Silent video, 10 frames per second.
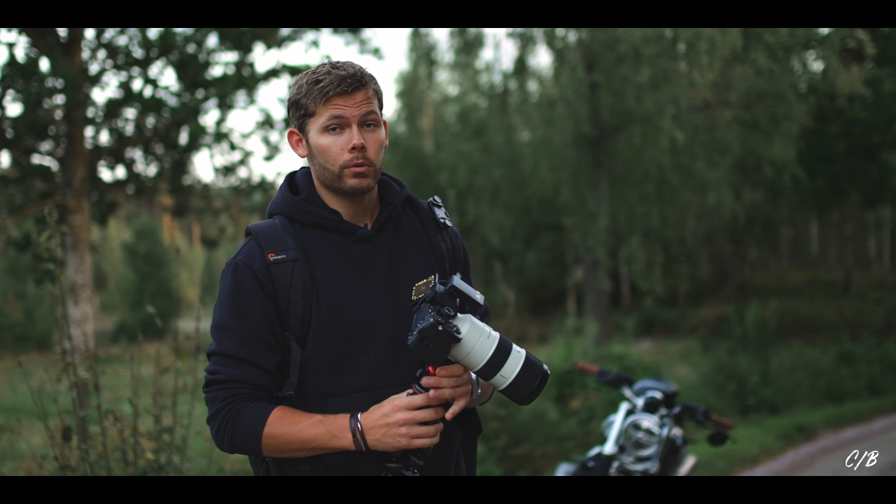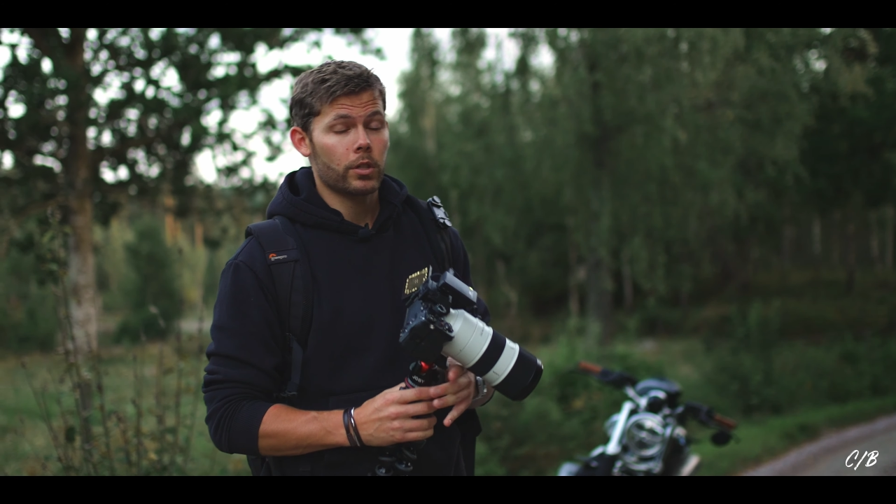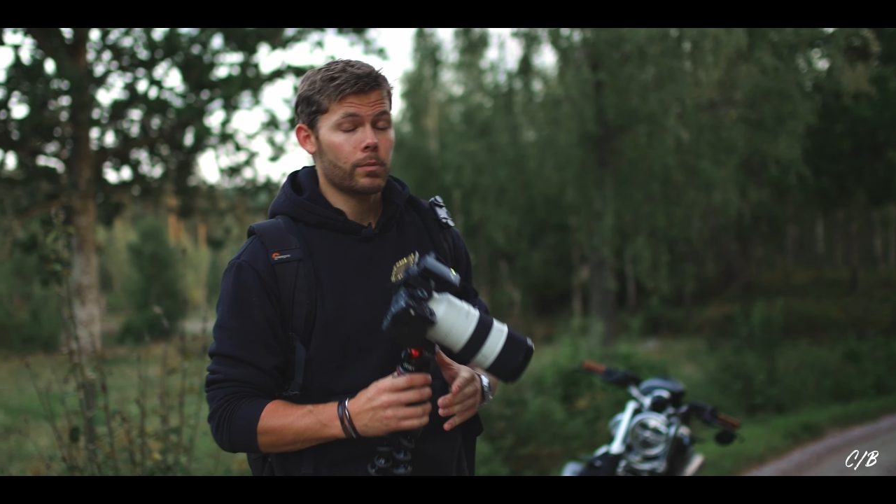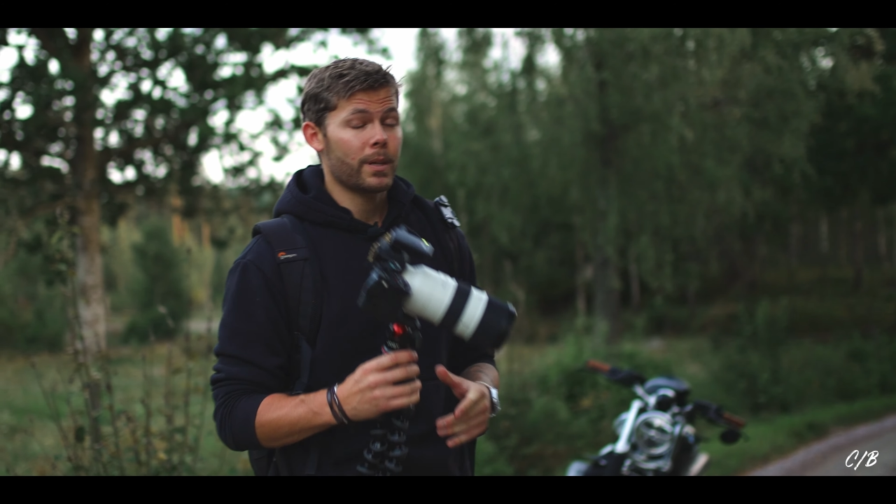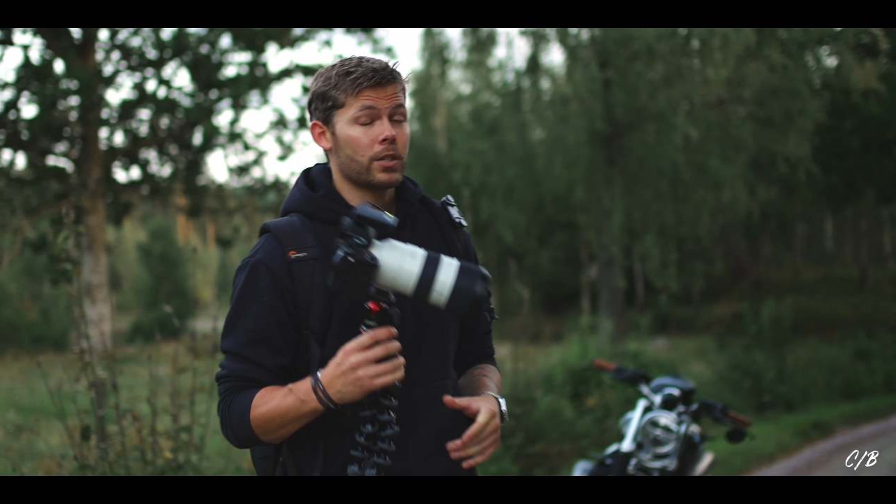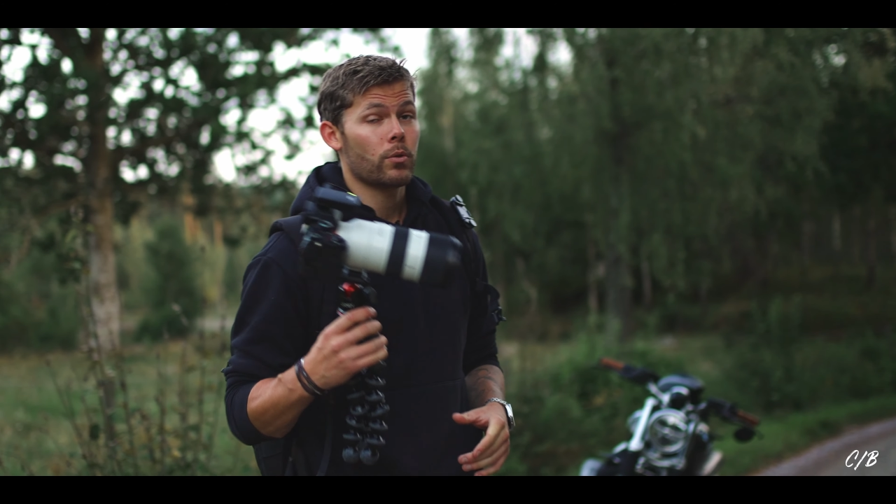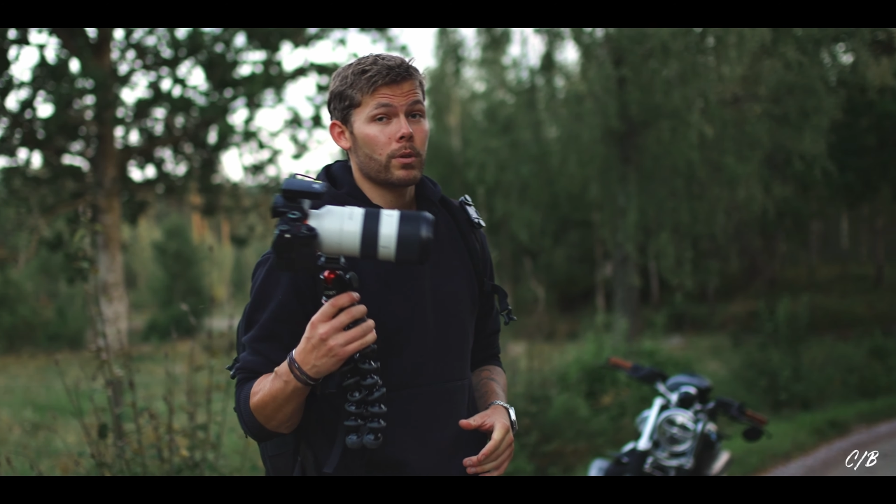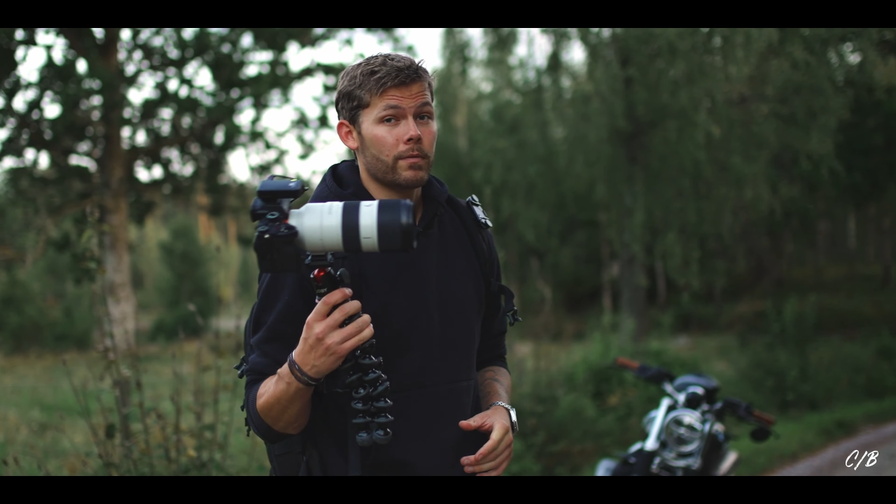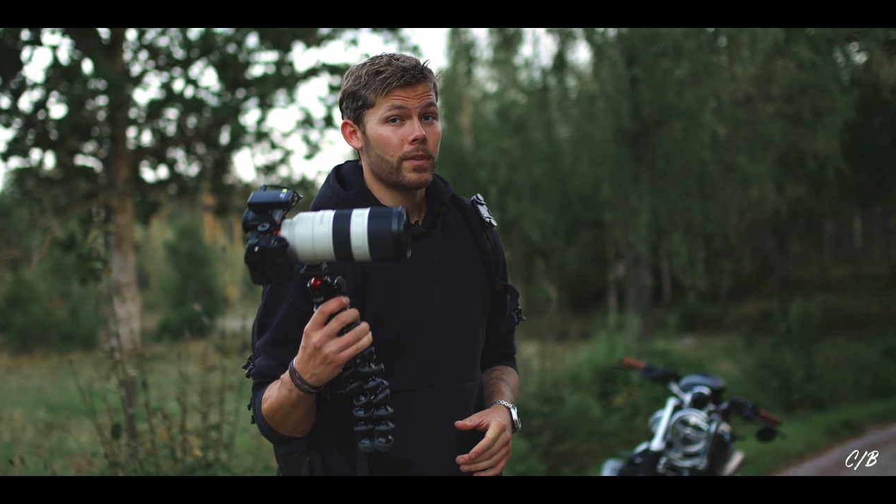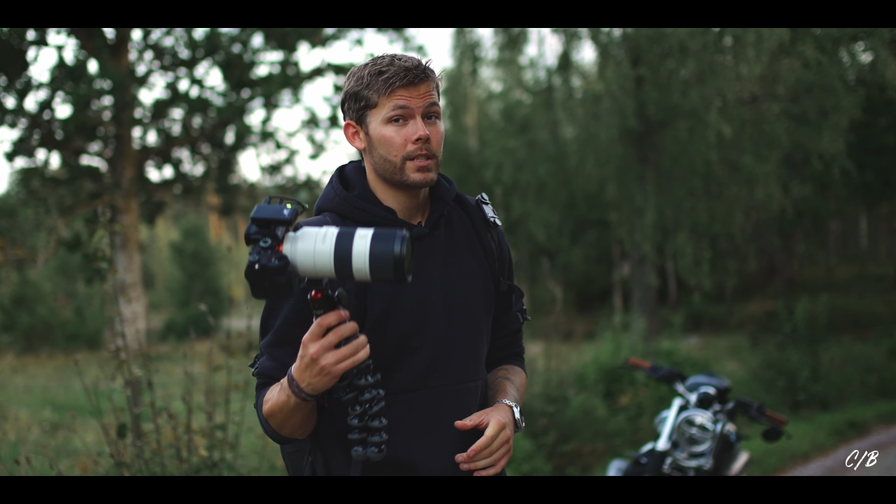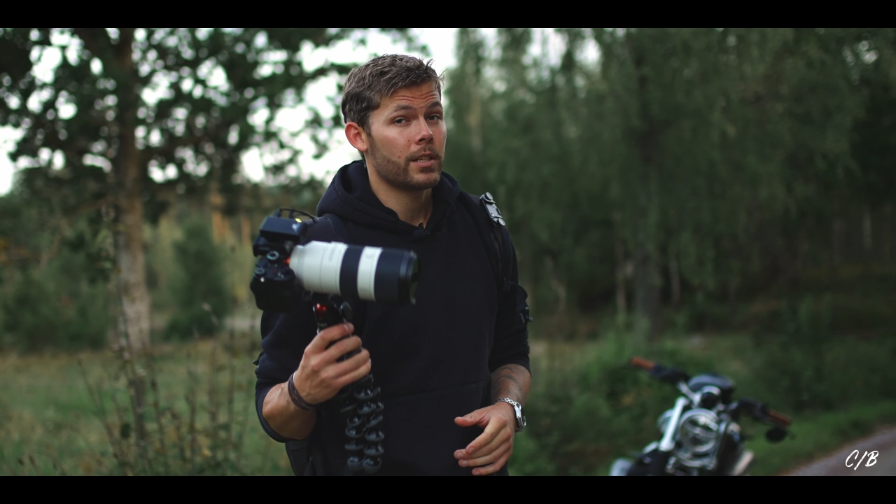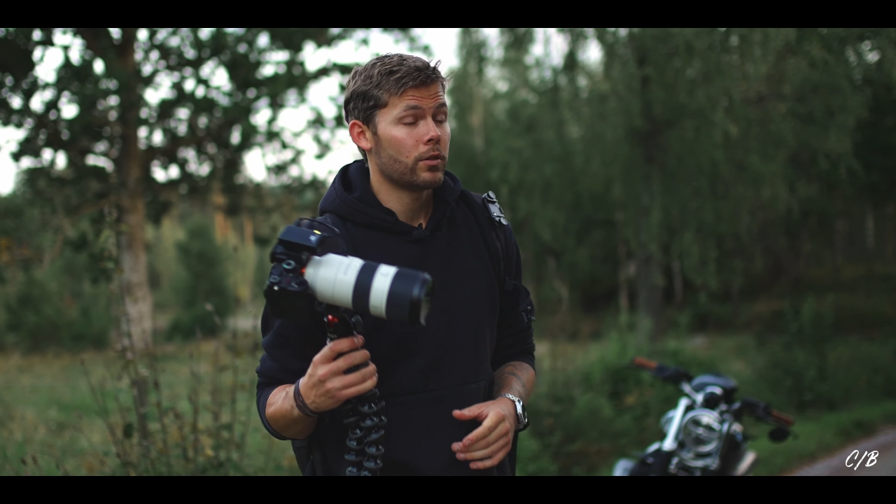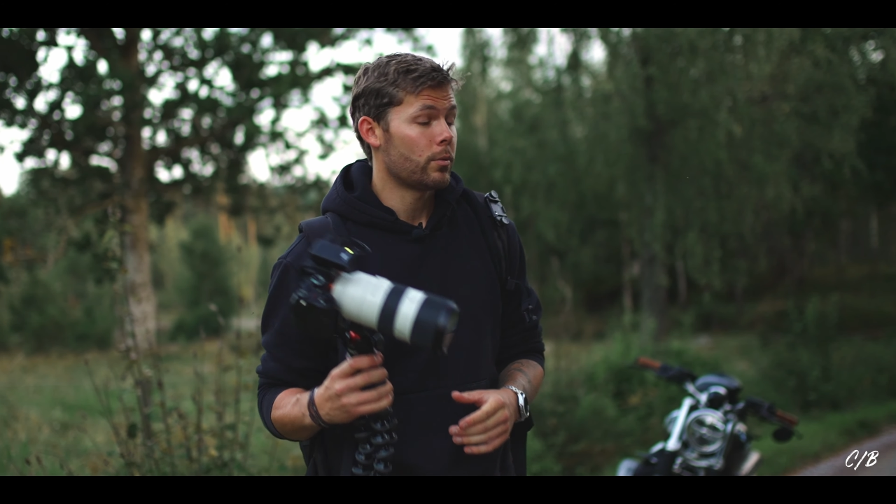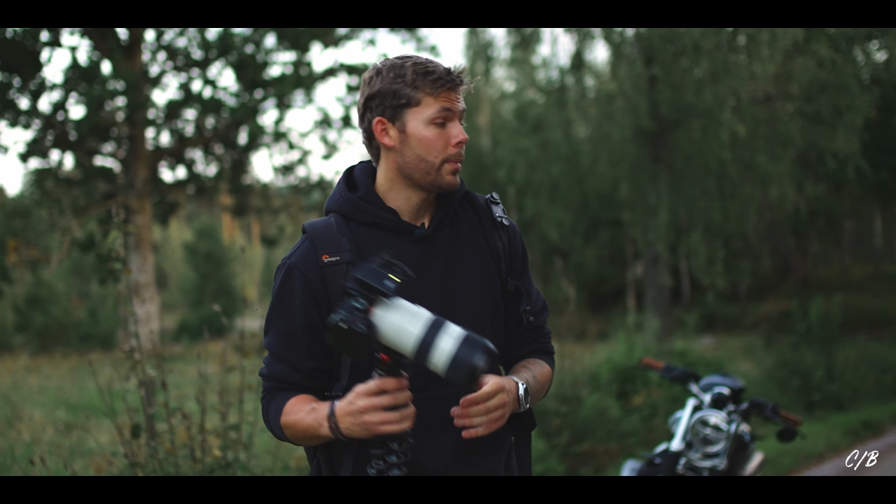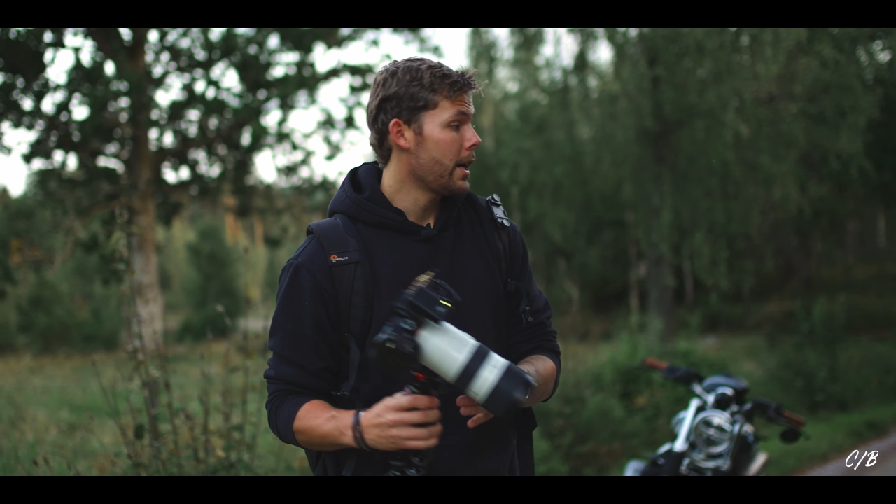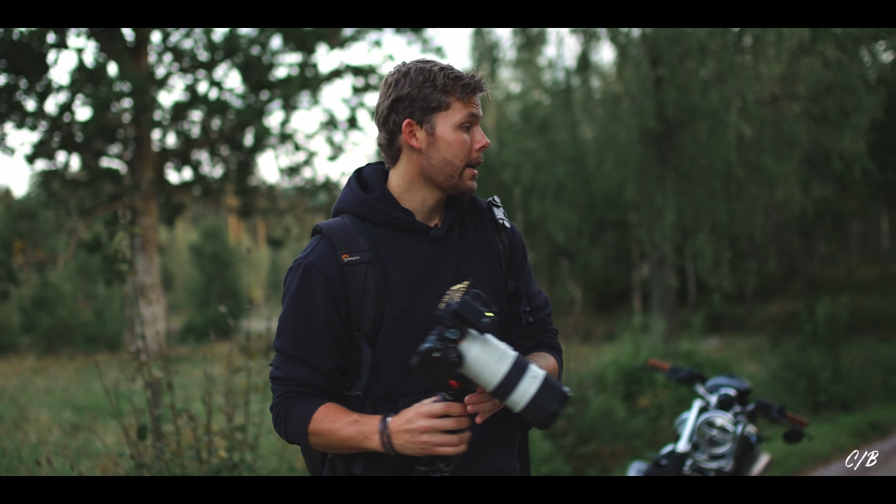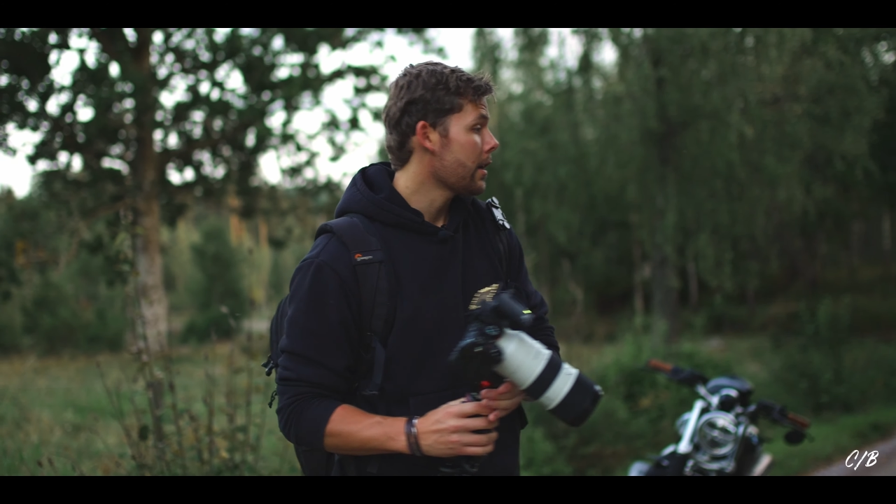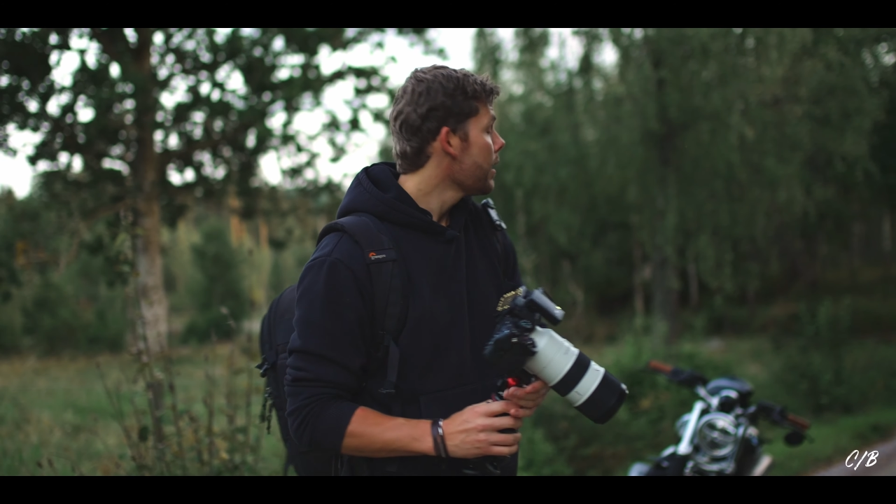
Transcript: just make sure it fits in your bag.